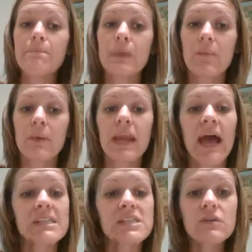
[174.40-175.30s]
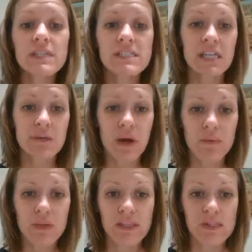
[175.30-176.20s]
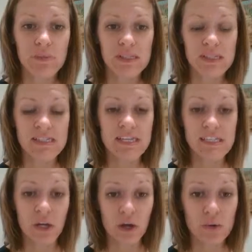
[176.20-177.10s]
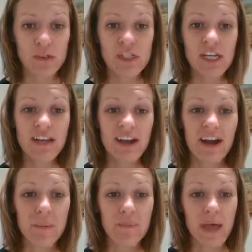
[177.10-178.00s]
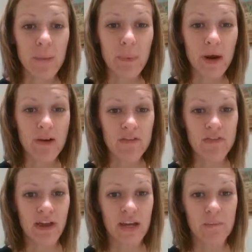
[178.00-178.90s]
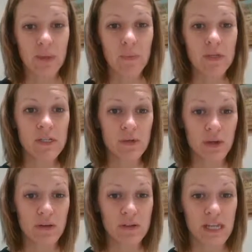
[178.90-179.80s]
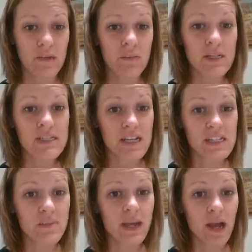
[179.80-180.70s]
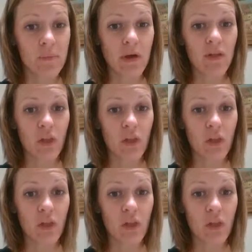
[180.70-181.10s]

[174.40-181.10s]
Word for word: Um, and as you continue on with this business as a coach, um, that part of inviting people to join your team does become a